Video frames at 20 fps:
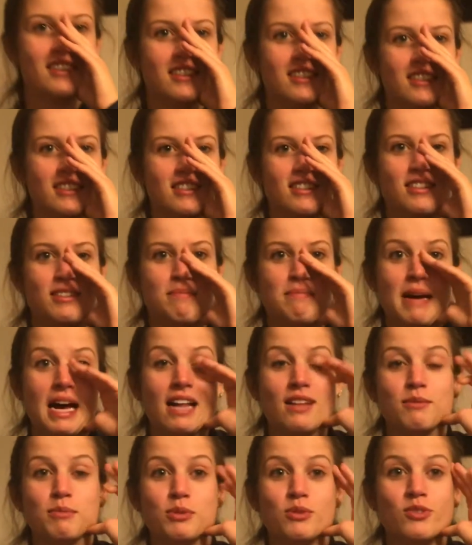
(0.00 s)
What? The
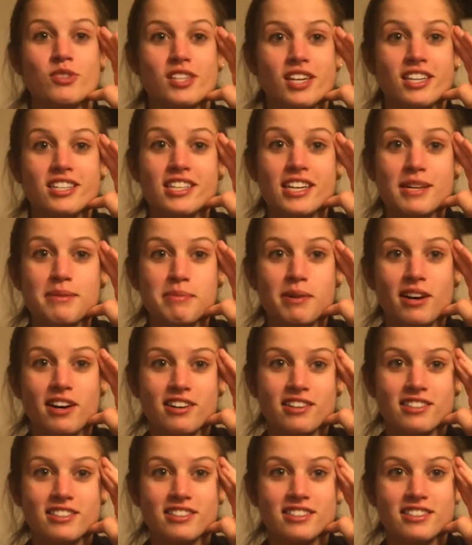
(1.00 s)
Malibu Sunday
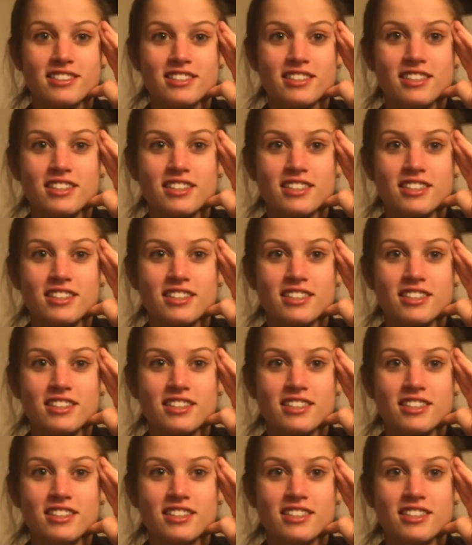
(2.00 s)
bottle.